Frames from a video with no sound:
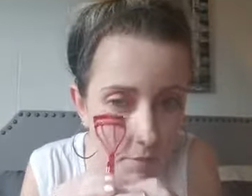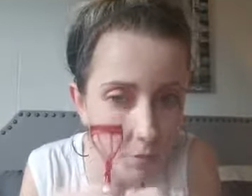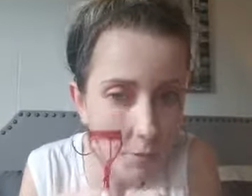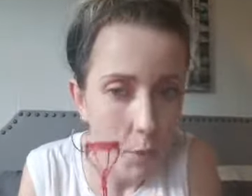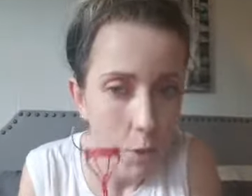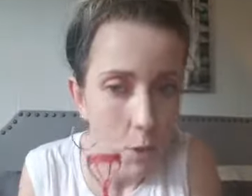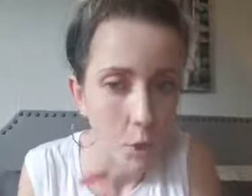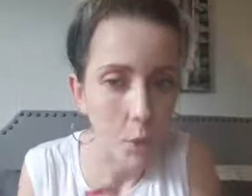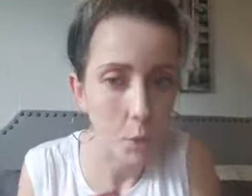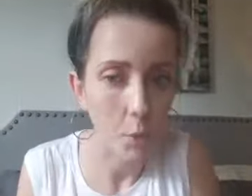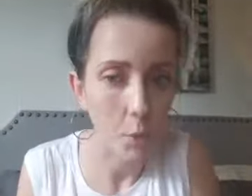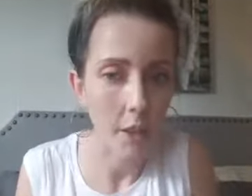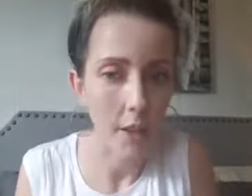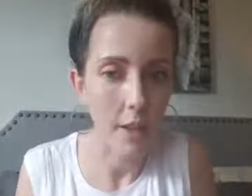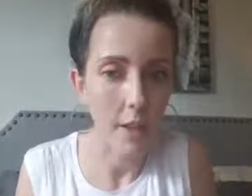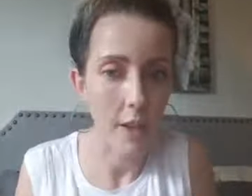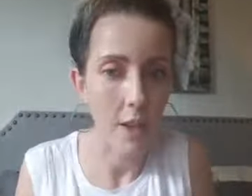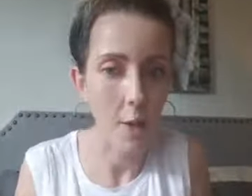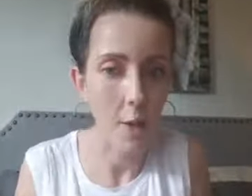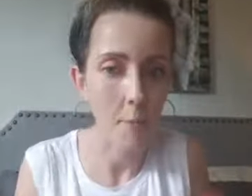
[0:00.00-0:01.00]
You just want to
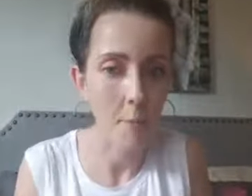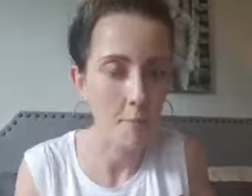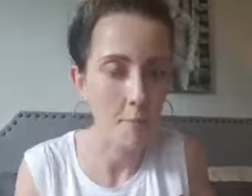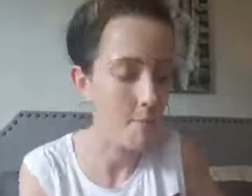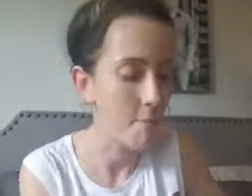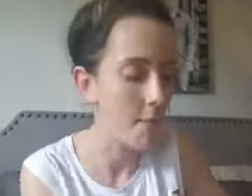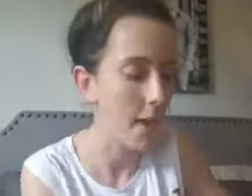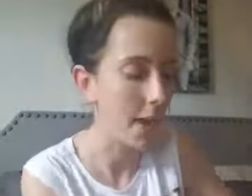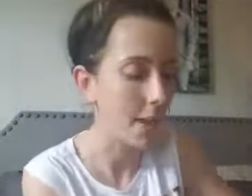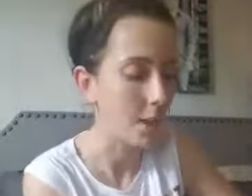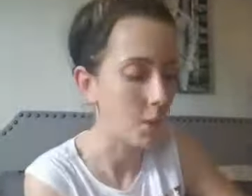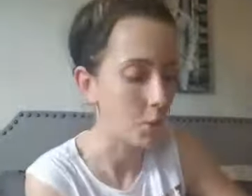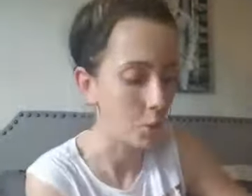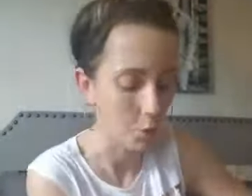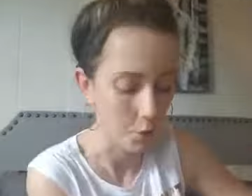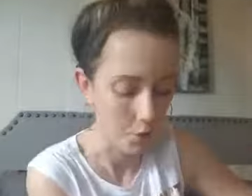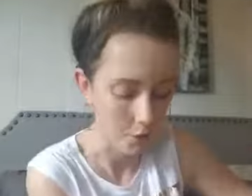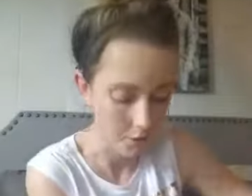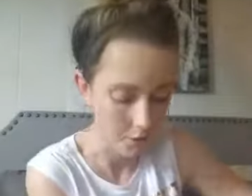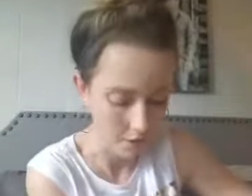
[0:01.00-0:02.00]
kind of make
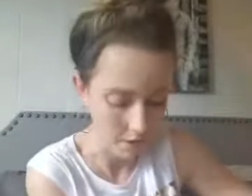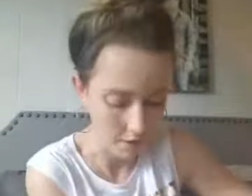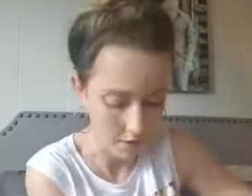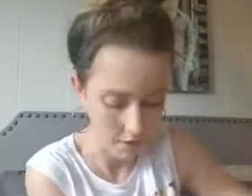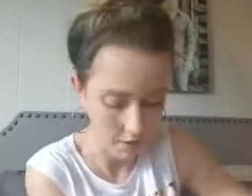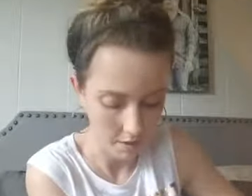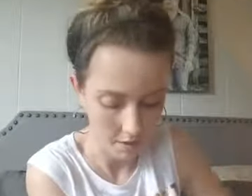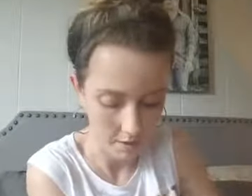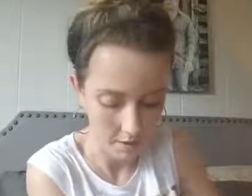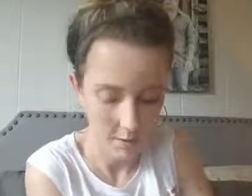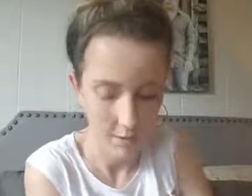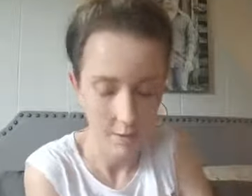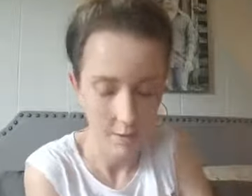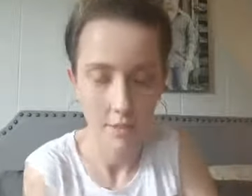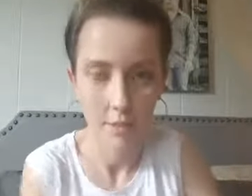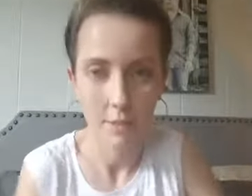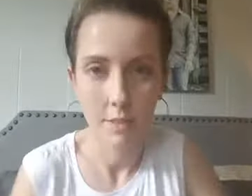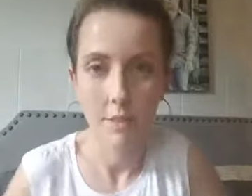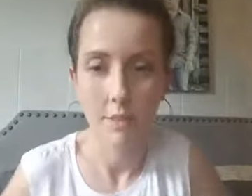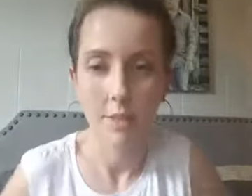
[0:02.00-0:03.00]
sure you're
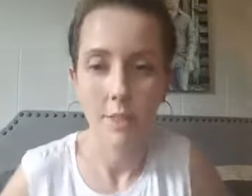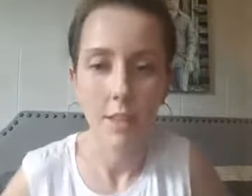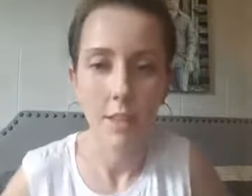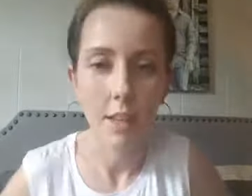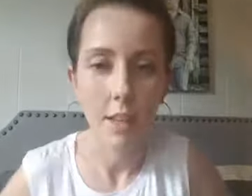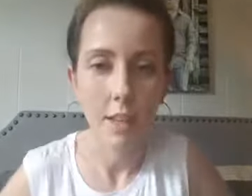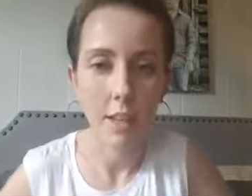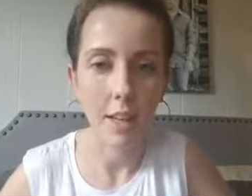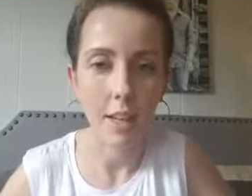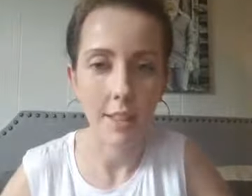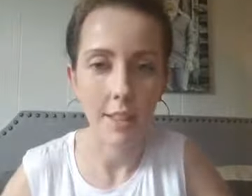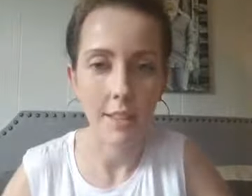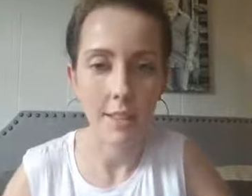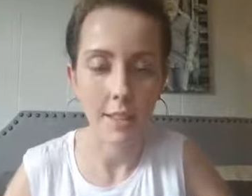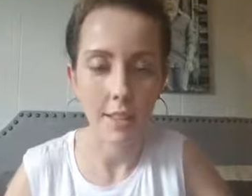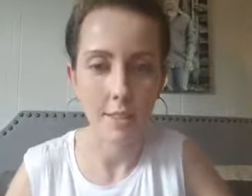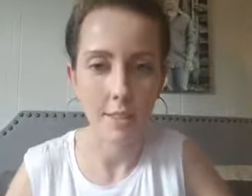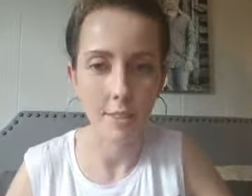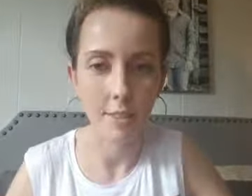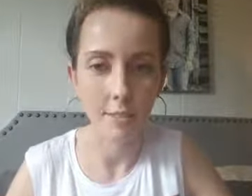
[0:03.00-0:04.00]
nice
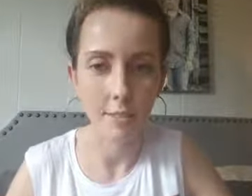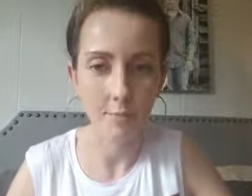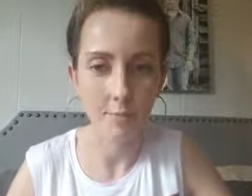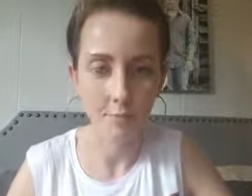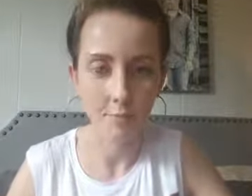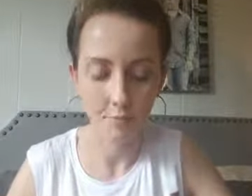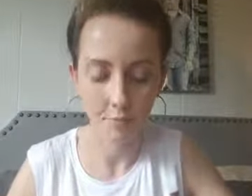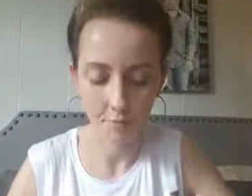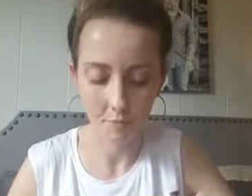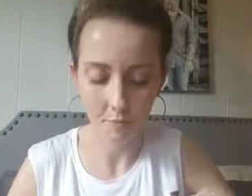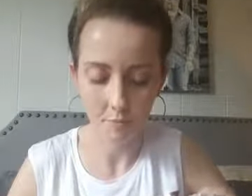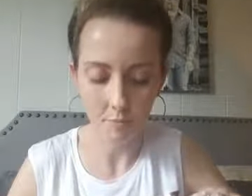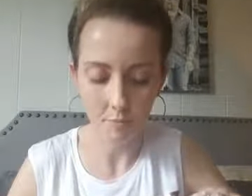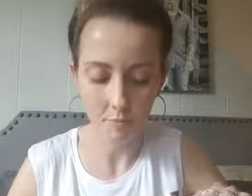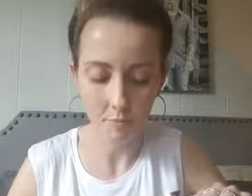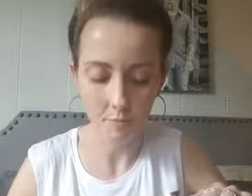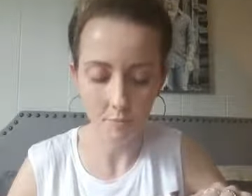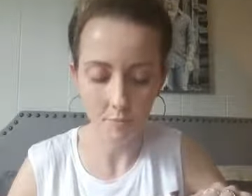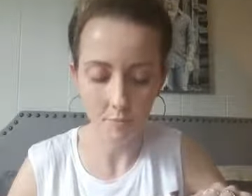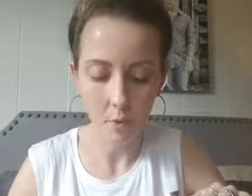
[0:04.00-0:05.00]
and
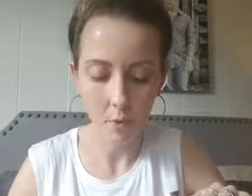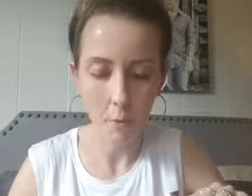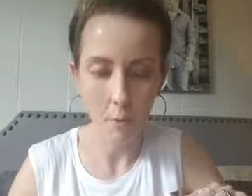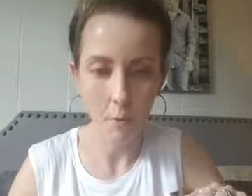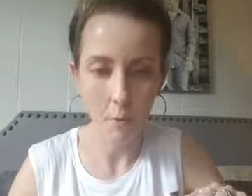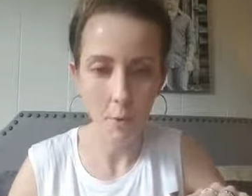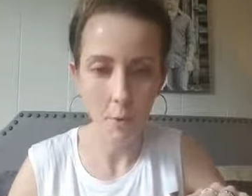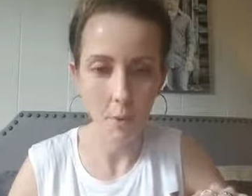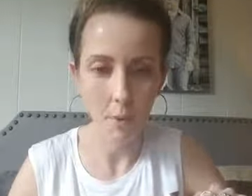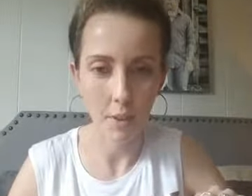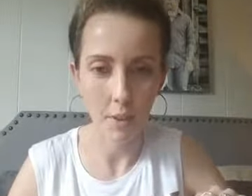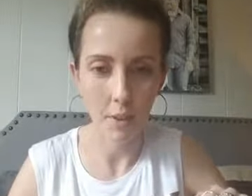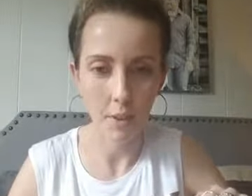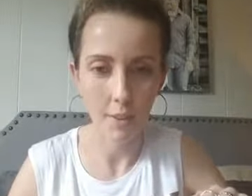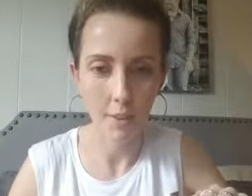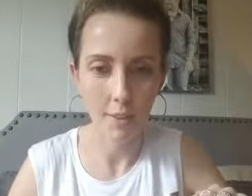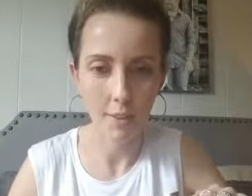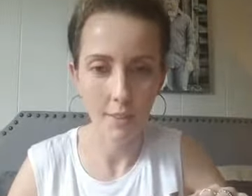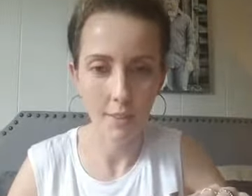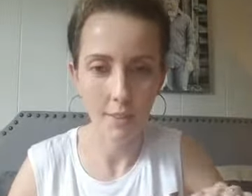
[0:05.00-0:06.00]
pearly.
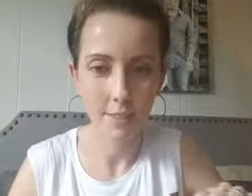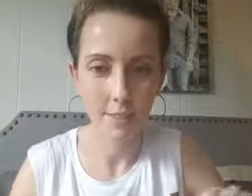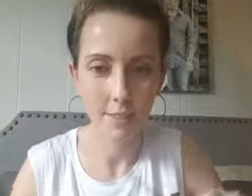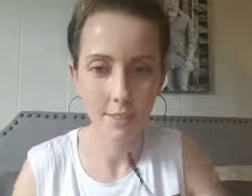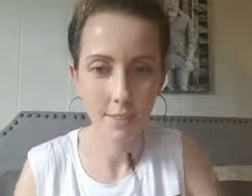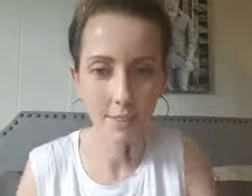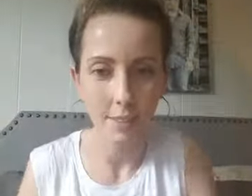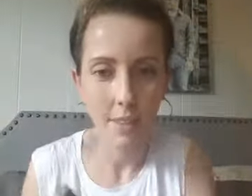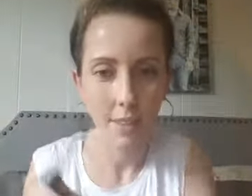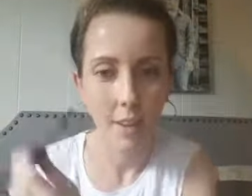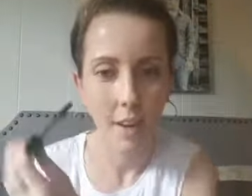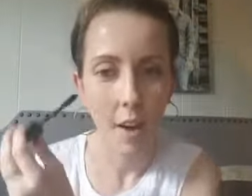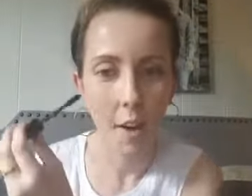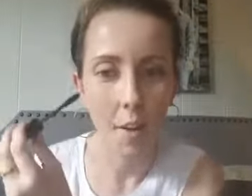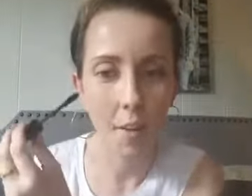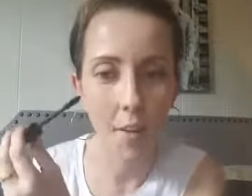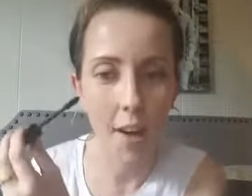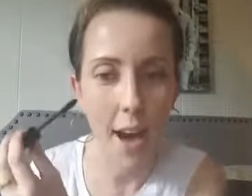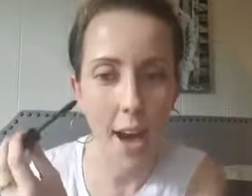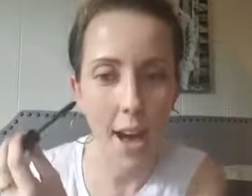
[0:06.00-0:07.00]

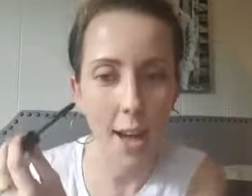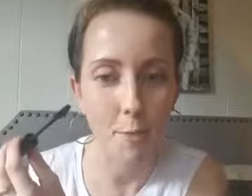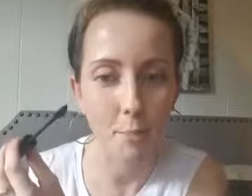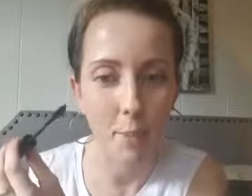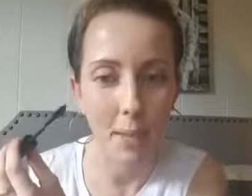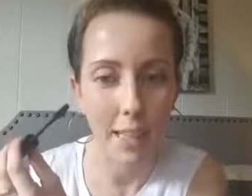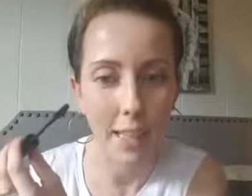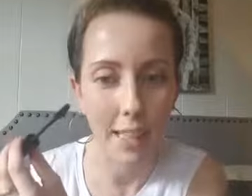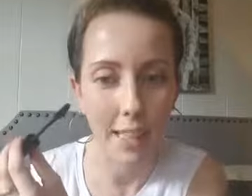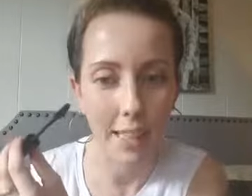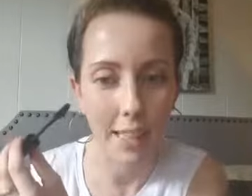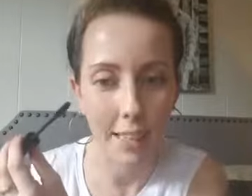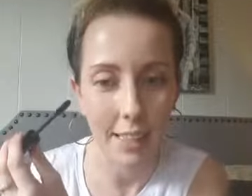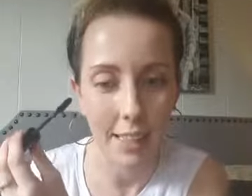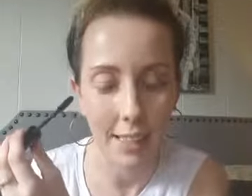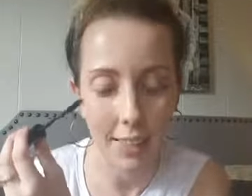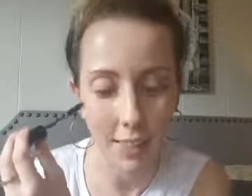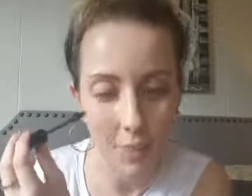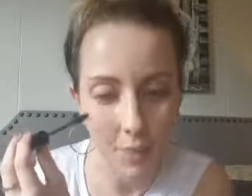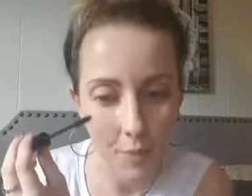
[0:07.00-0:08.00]
Oh, hi,
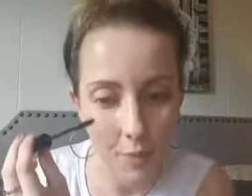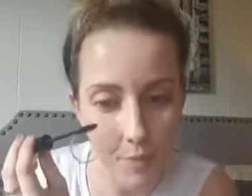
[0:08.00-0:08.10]
Petey.